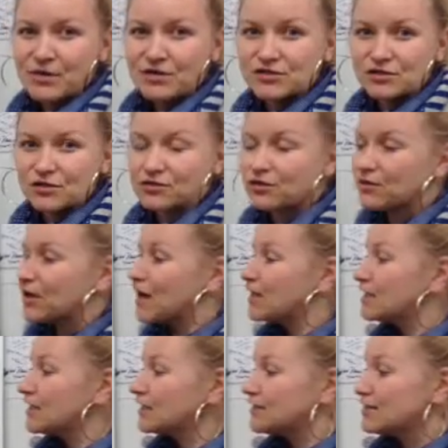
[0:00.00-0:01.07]
So go ahead
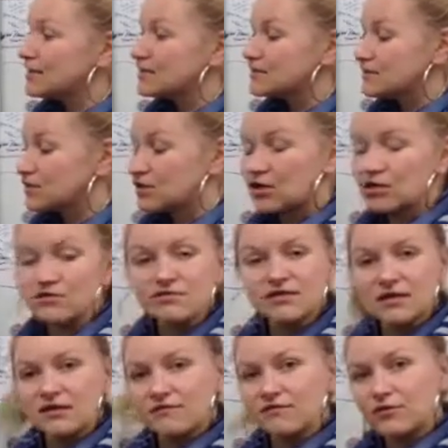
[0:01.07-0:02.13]
and get these notes
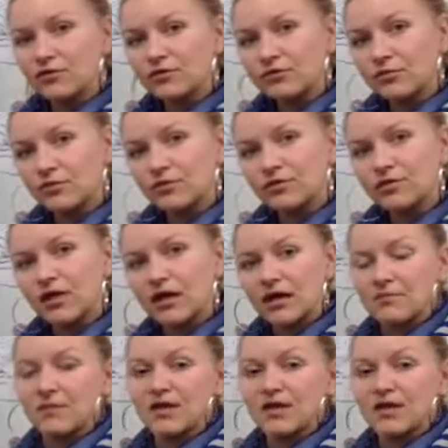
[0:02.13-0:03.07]
in a foldable.